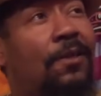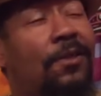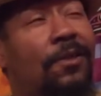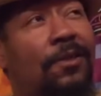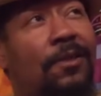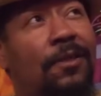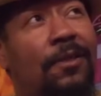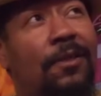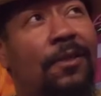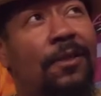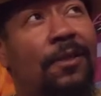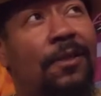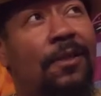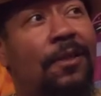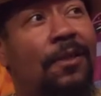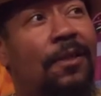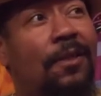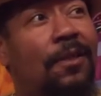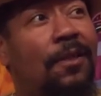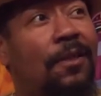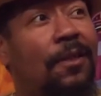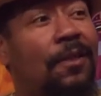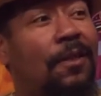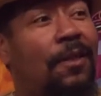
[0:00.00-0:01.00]
Good
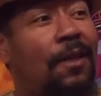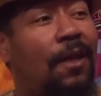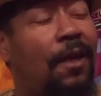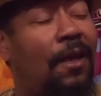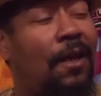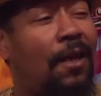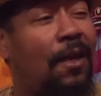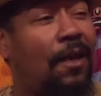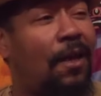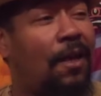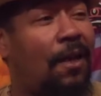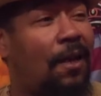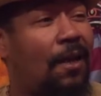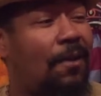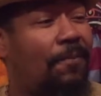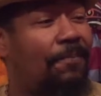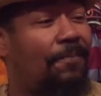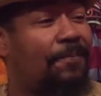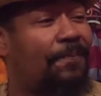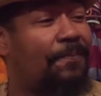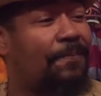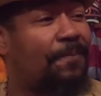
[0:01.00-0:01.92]
and